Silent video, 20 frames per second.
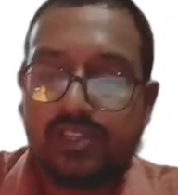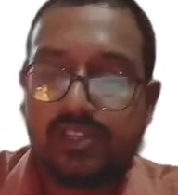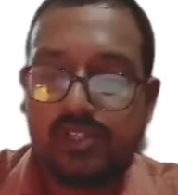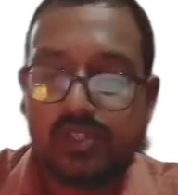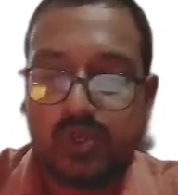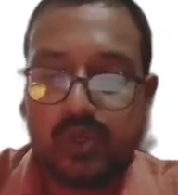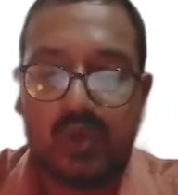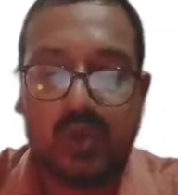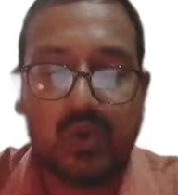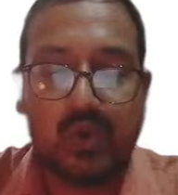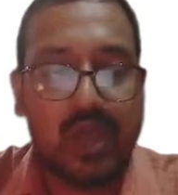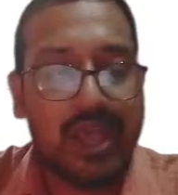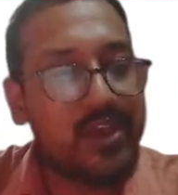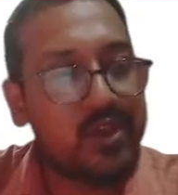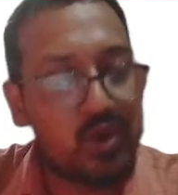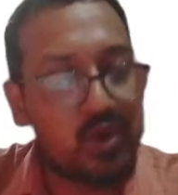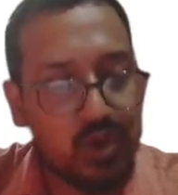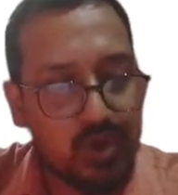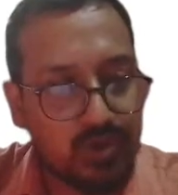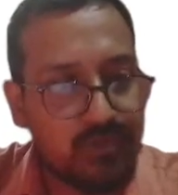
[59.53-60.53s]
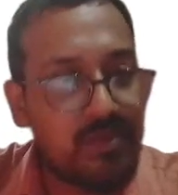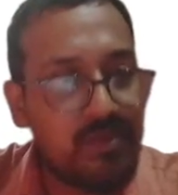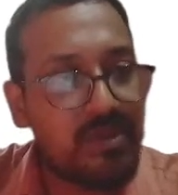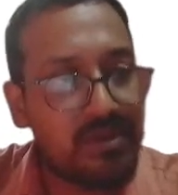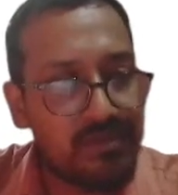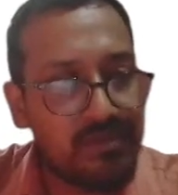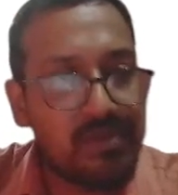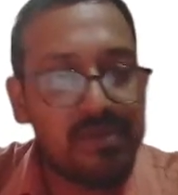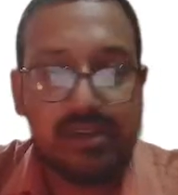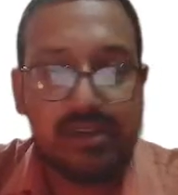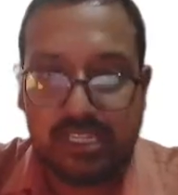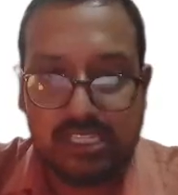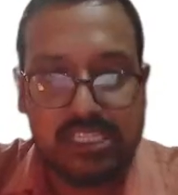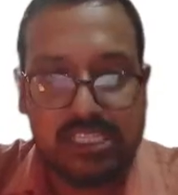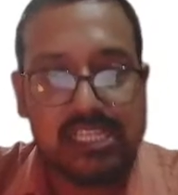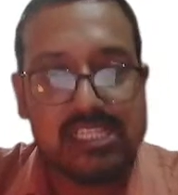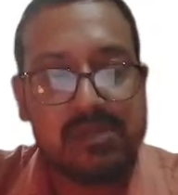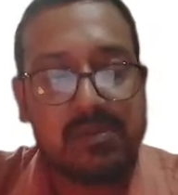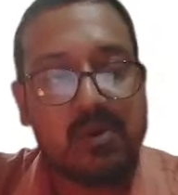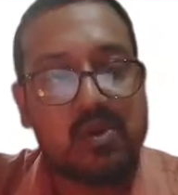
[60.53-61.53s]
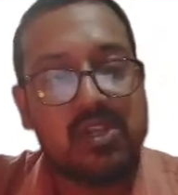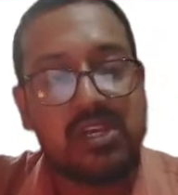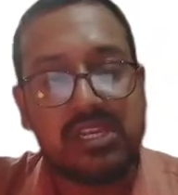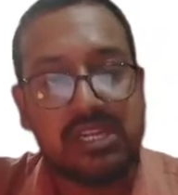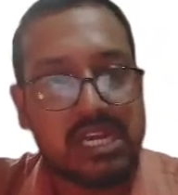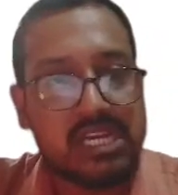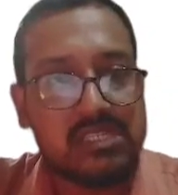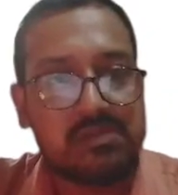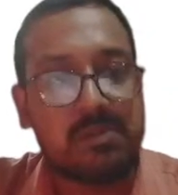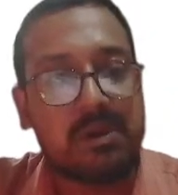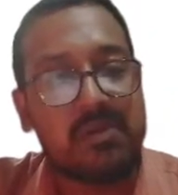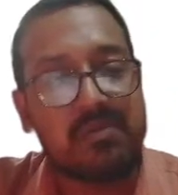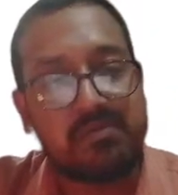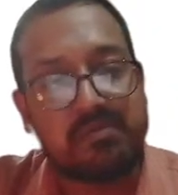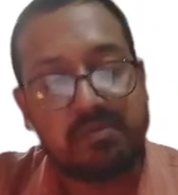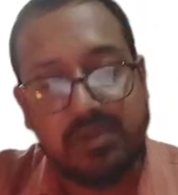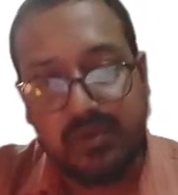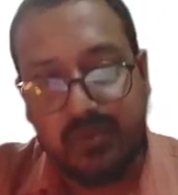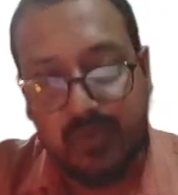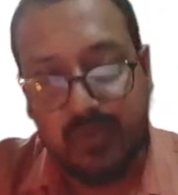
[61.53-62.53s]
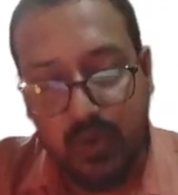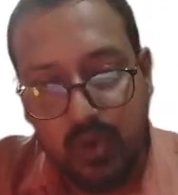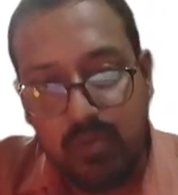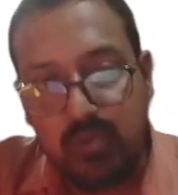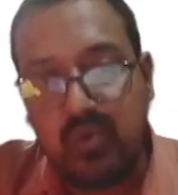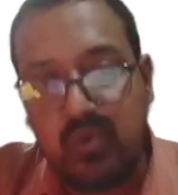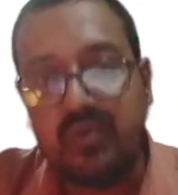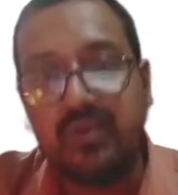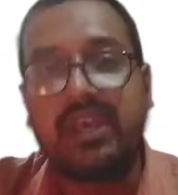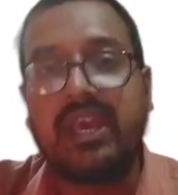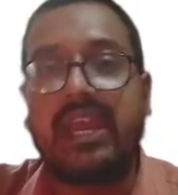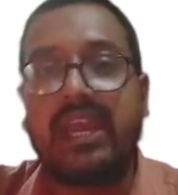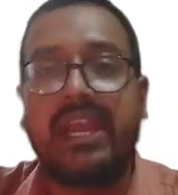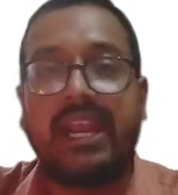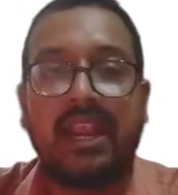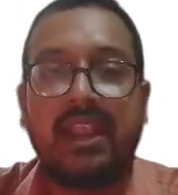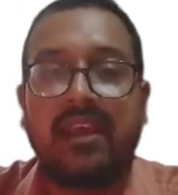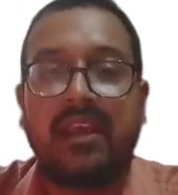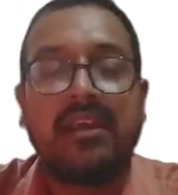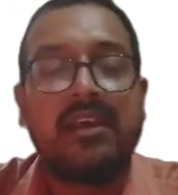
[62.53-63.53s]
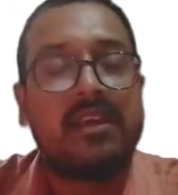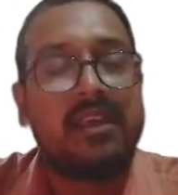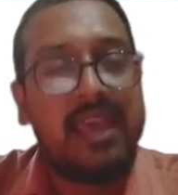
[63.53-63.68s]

So I hope we will discuss about the crux, but before moving ahead,